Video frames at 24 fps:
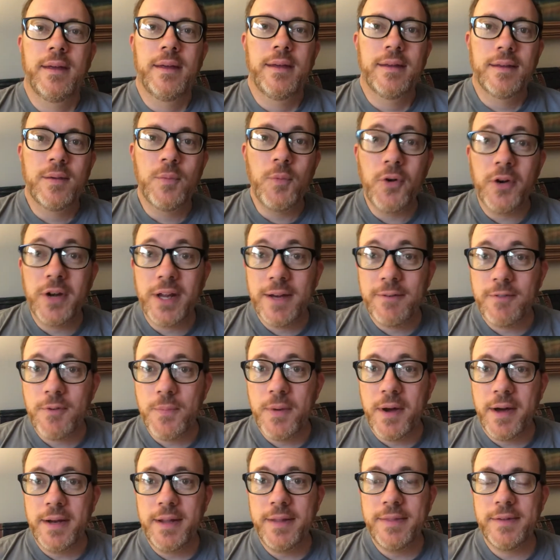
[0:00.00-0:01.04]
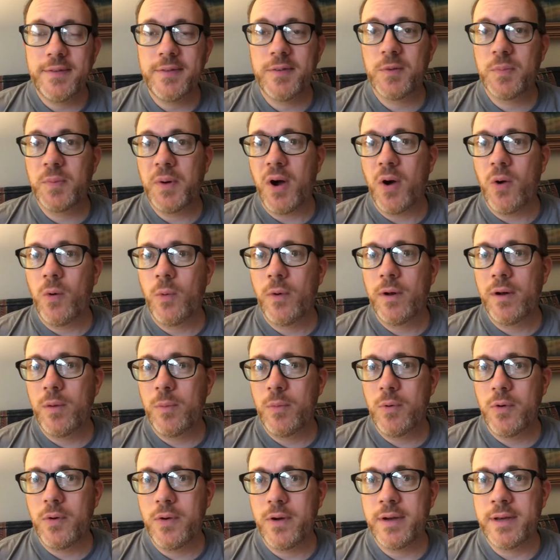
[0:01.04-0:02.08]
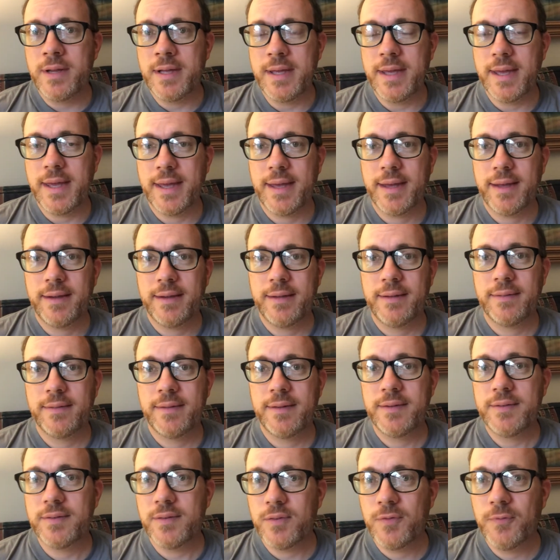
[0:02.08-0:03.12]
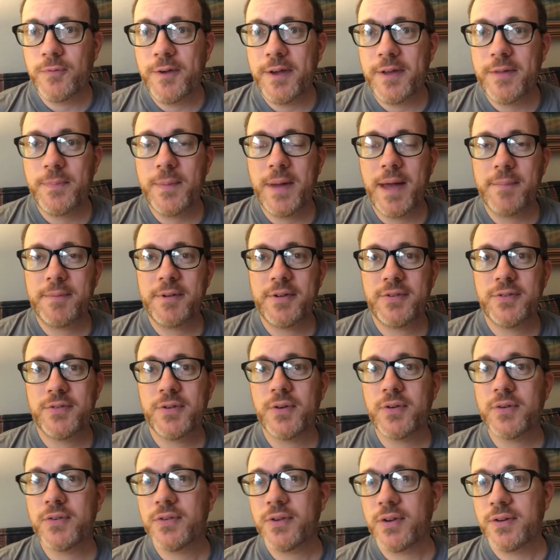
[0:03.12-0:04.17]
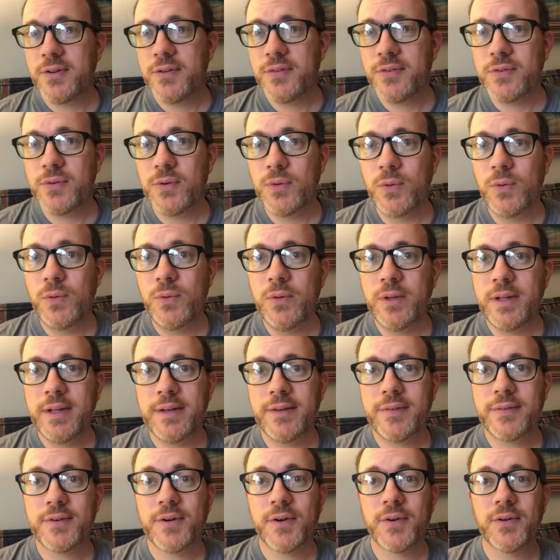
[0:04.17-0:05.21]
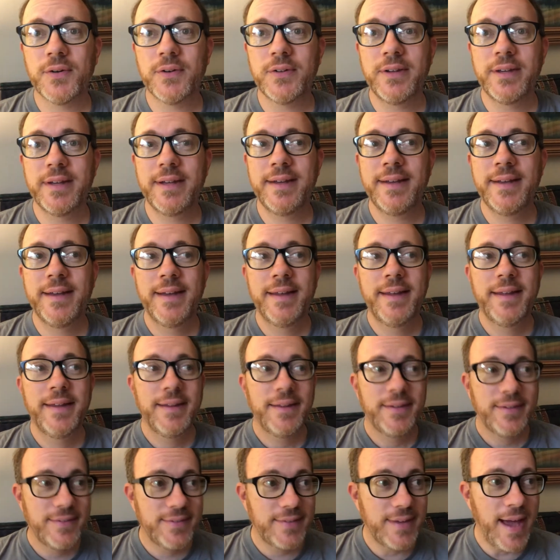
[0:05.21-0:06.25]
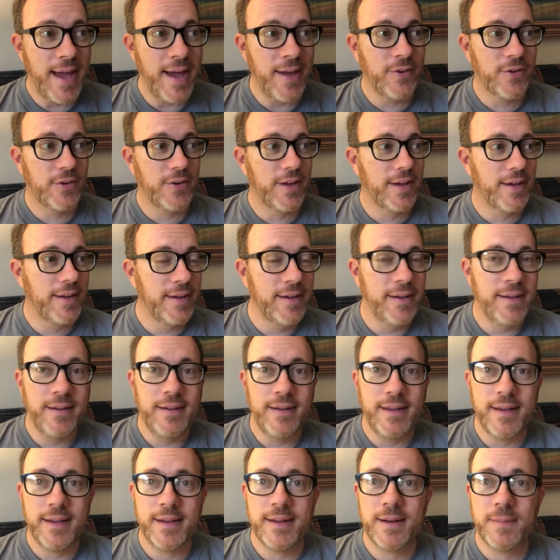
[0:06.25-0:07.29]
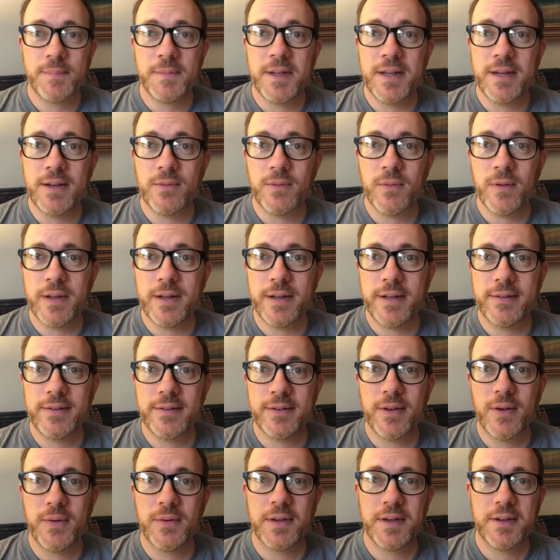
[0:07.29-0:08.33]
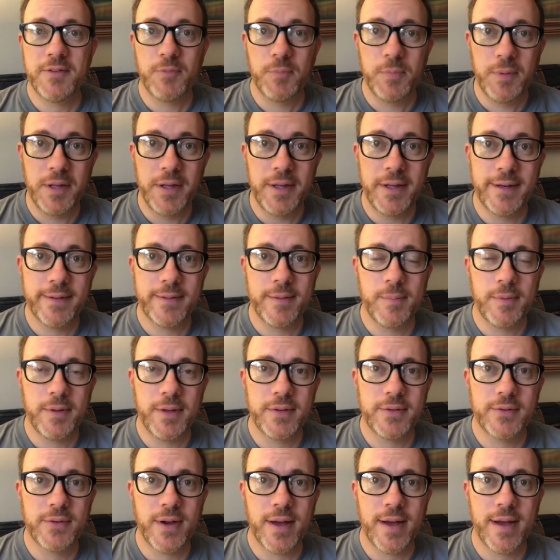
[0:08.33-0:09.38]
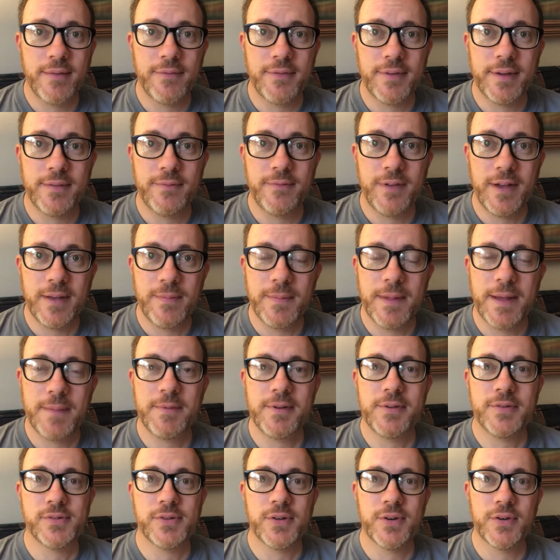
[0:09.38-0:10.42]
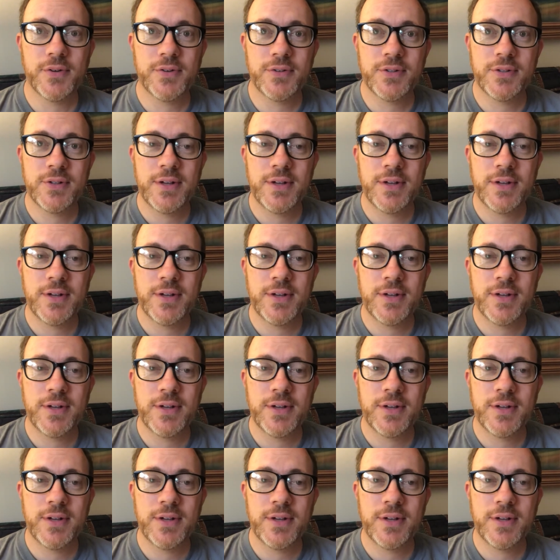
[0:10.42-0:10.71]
Good morning, everybody. This is Paul Wellborn, and this is Faith Baptist Church Sunday School. It is currently Saturday, and I'm getting ready to go give blood at the blood drive at Faith Baptist Church.